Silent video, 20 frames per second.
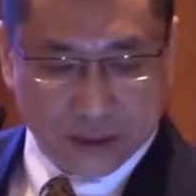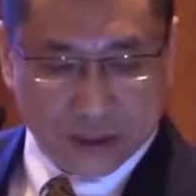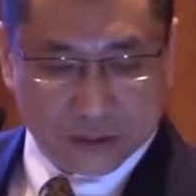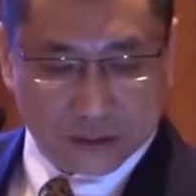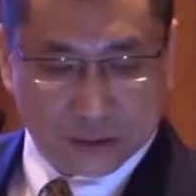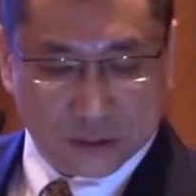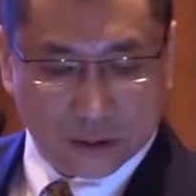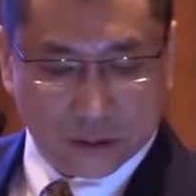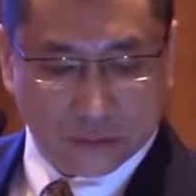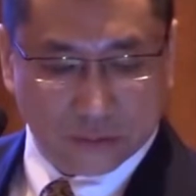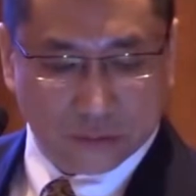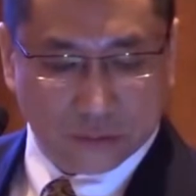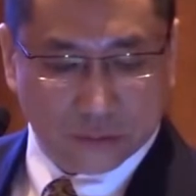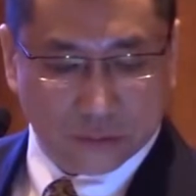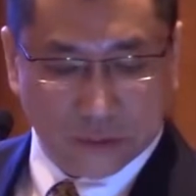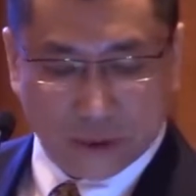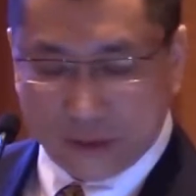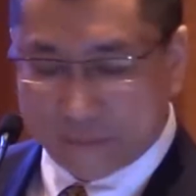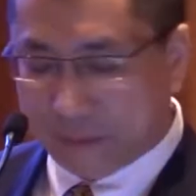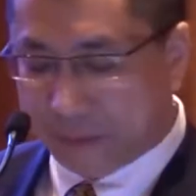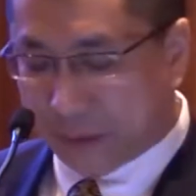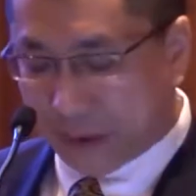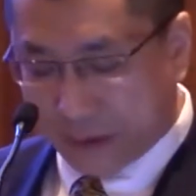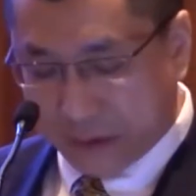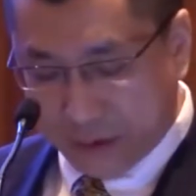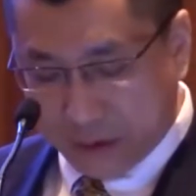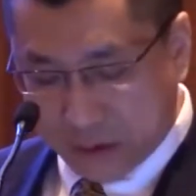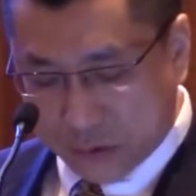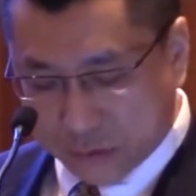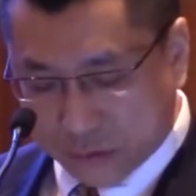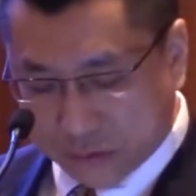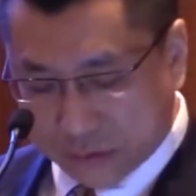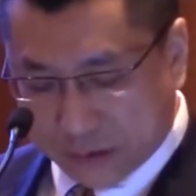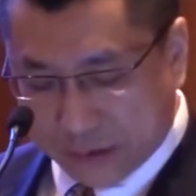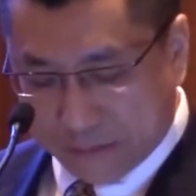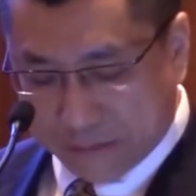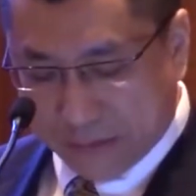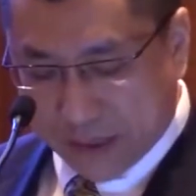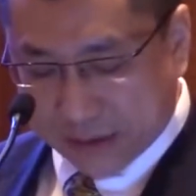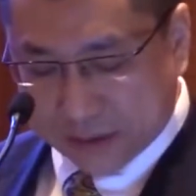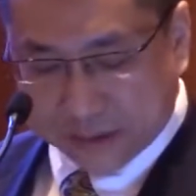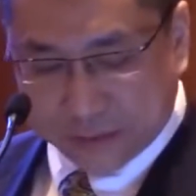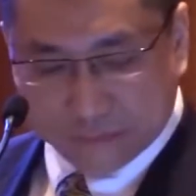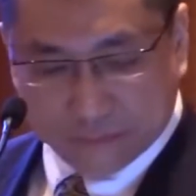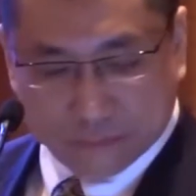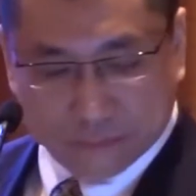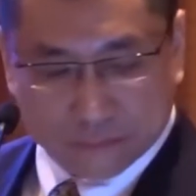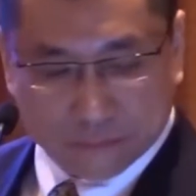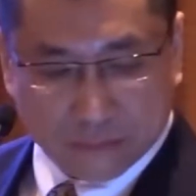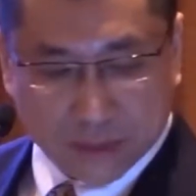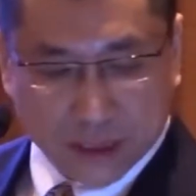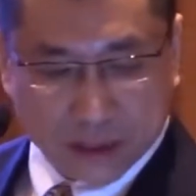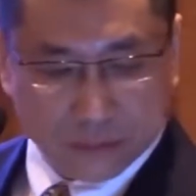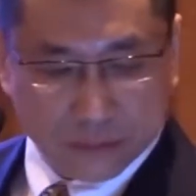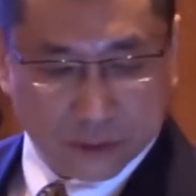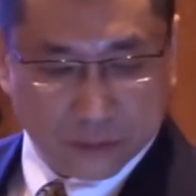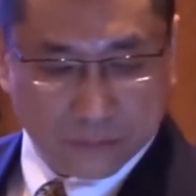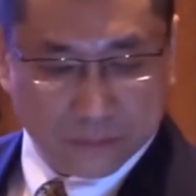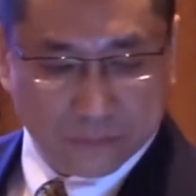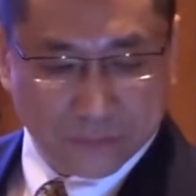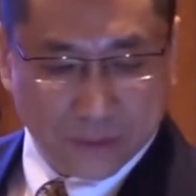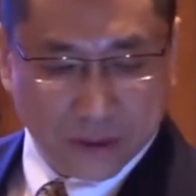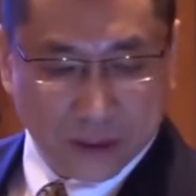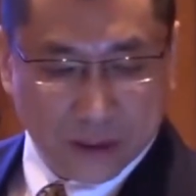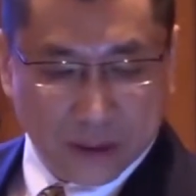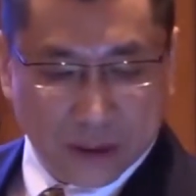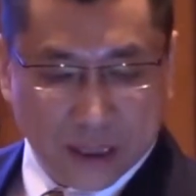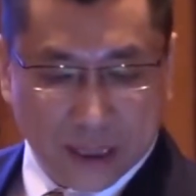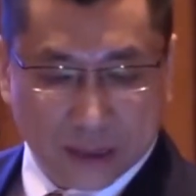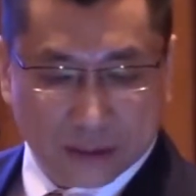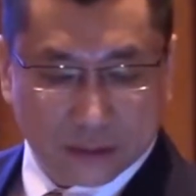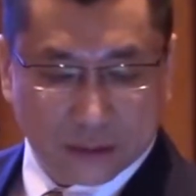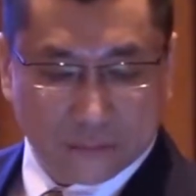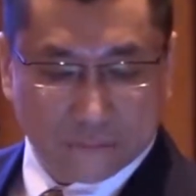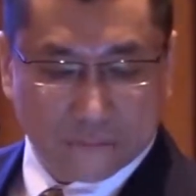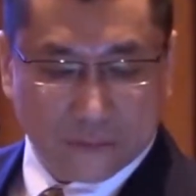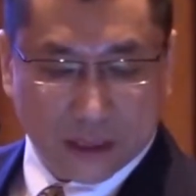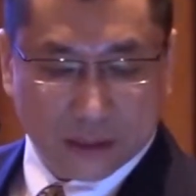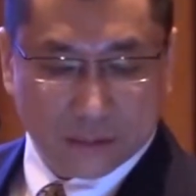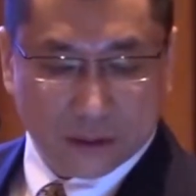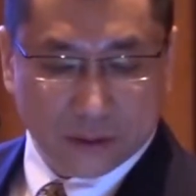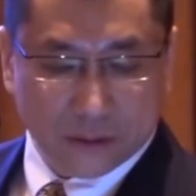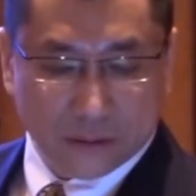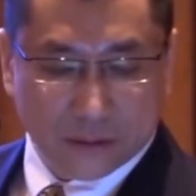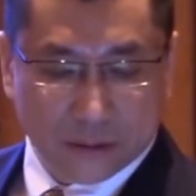So everybody knows the massive MIMO and the fiber,